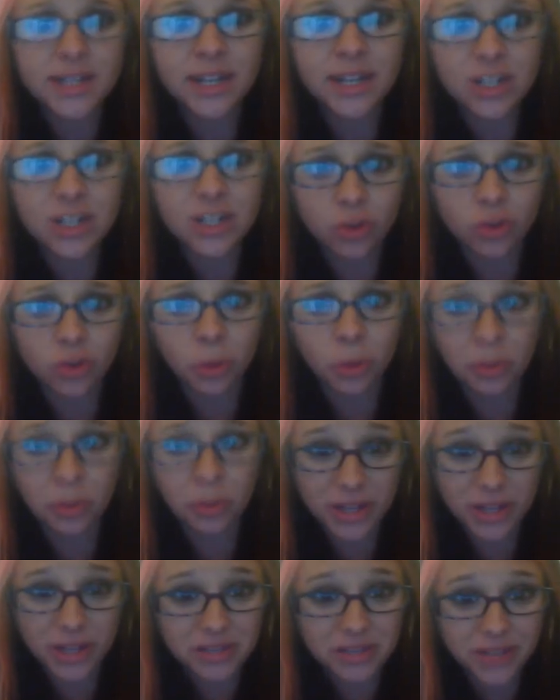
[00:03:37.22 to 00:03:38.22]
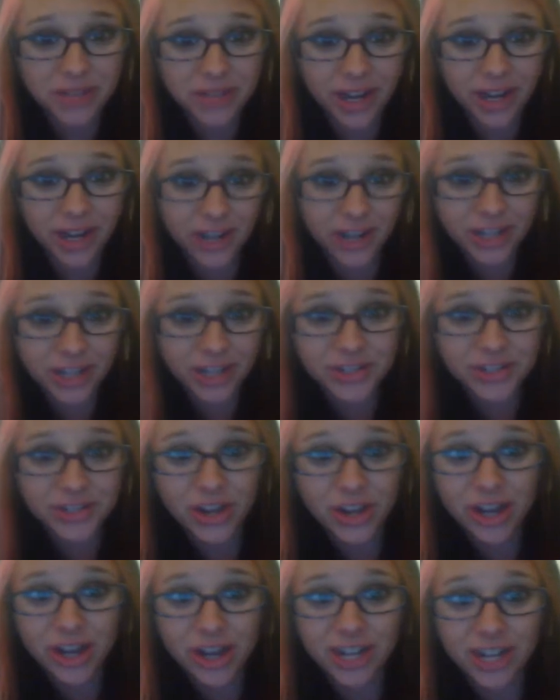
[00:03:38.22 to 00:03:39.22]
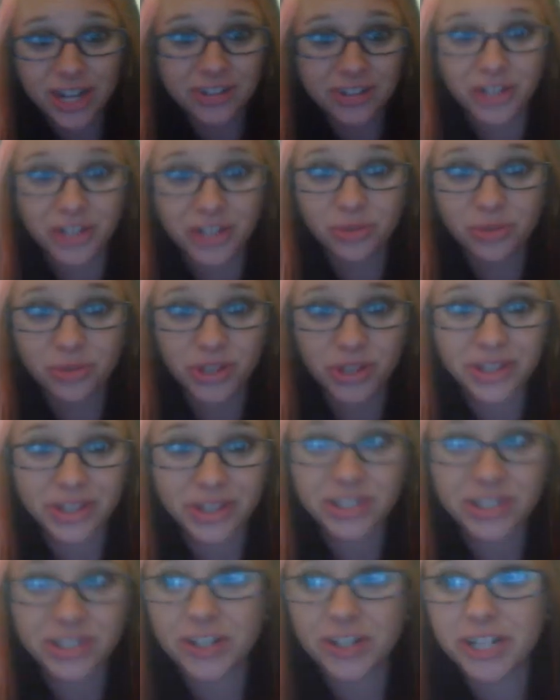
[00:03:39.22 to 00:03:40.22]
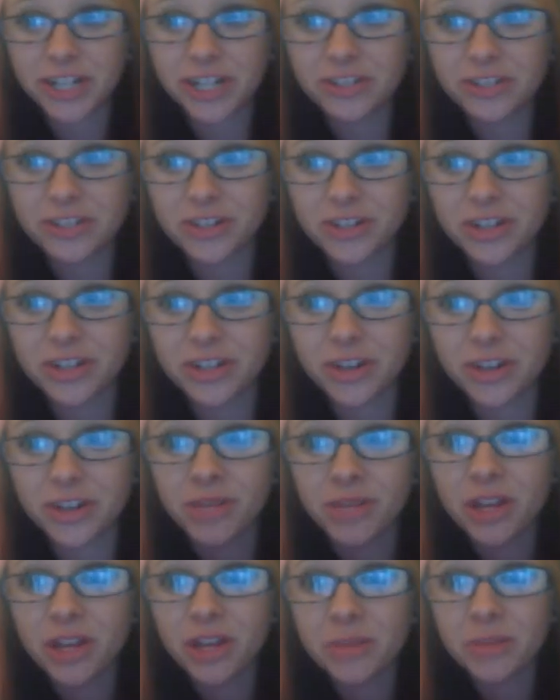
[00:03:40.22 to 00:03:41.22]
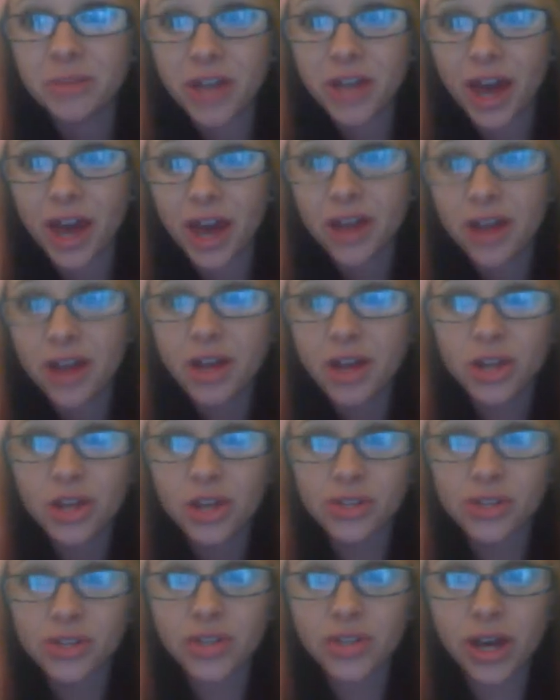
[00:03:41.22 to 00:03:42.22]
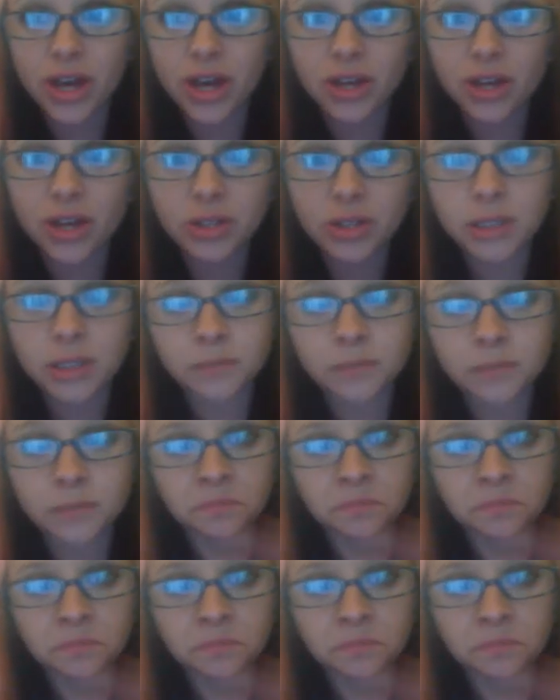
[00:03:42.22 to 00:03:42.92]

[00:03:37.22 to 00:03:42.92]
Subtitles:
in its normal placement area. Sorry, I don't know how to word things correctly all the time. But yeah. So,